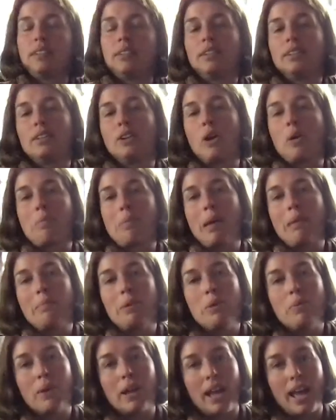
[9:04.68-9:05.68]
Or maybe
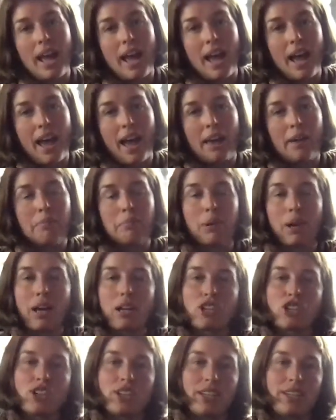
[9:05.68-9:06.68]
you want to add
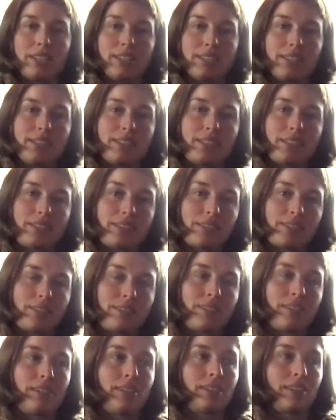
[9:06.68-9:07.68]
brushes,
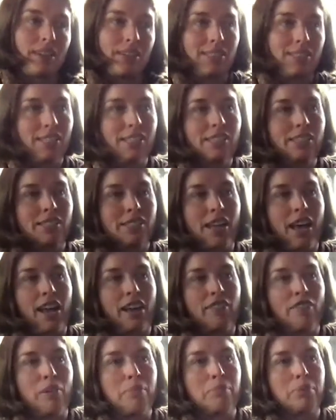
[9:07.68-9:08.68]
because this is kind of
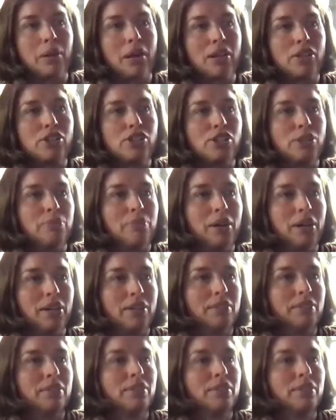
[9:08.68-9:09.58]
a brushy one.